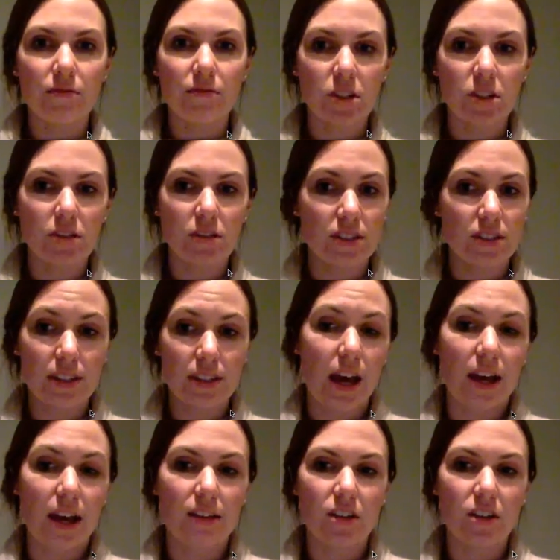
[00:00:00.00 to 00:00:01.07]

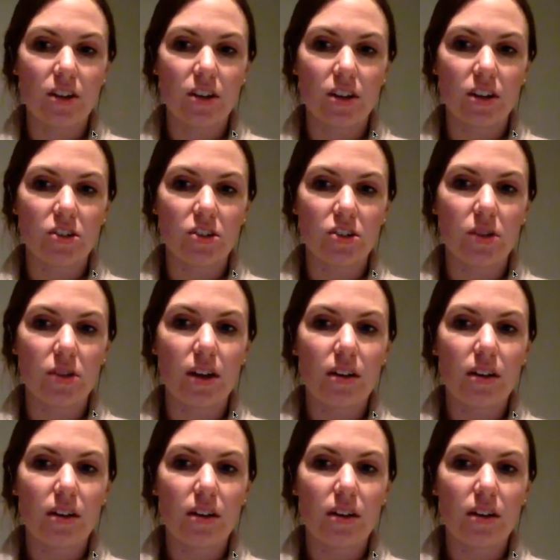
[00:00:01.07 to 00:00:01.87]
decide if they're going to do it